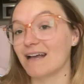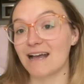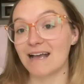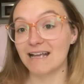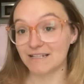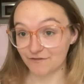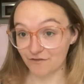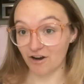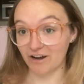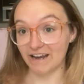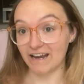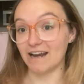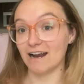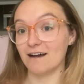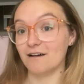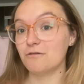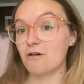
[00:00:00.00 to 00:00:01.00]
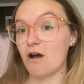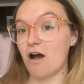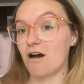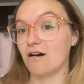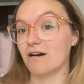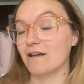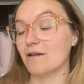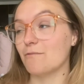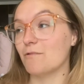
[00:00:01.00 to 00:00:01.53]
it's Friday now.
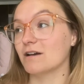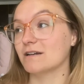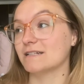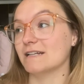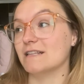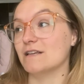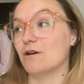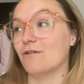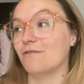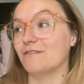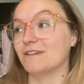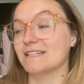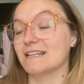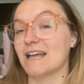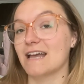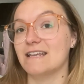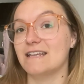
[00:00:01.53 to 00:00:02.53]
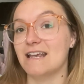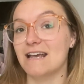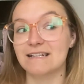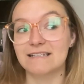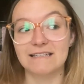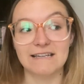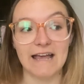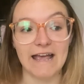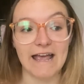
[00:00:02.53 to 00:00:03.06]
I worked in the office again
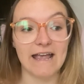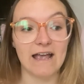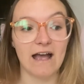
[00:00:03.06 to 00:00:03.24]
yesterday.